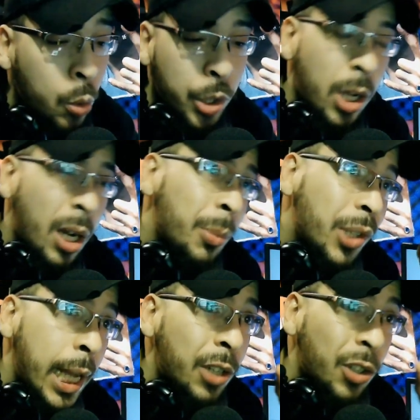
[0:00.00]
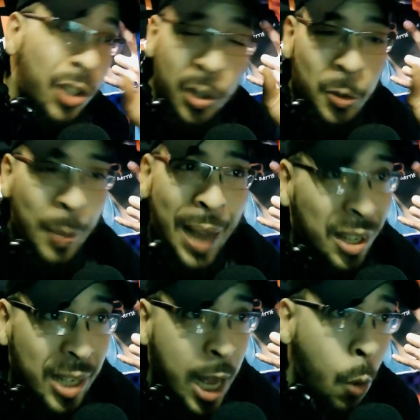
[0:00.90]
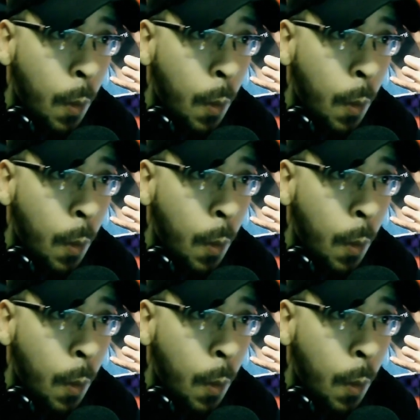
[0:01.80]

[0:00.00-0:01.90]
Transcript: You know what I'm saying? Just spazzing out.